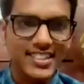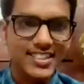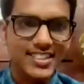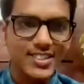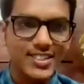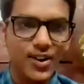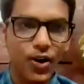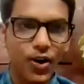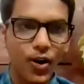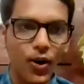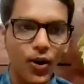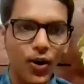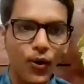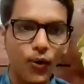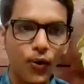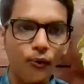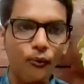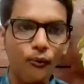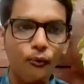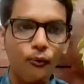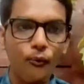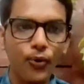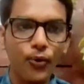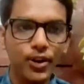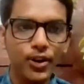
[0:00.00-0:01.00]
is,
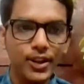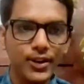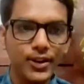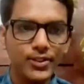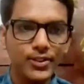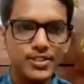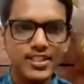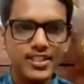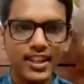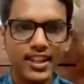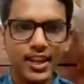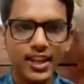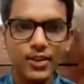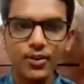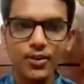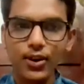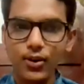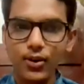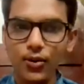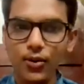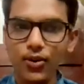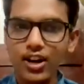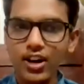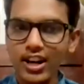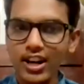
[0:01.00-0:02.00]
would you say your
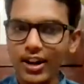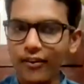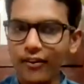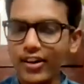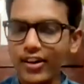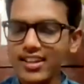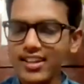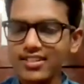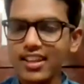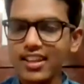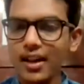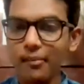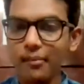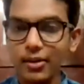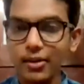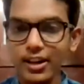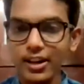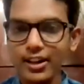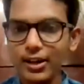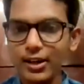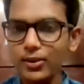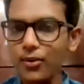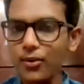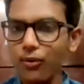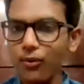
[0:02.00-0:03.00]
role requires the
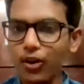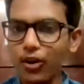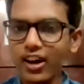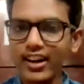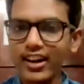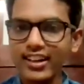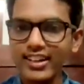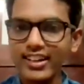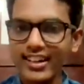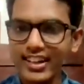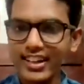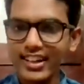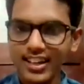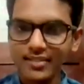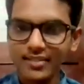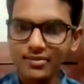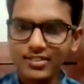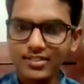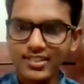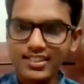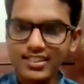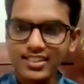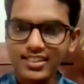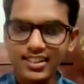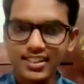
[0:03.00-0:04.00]
ability to work in
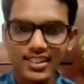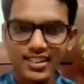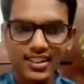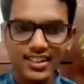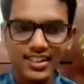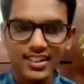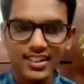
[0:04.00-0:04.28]
teams?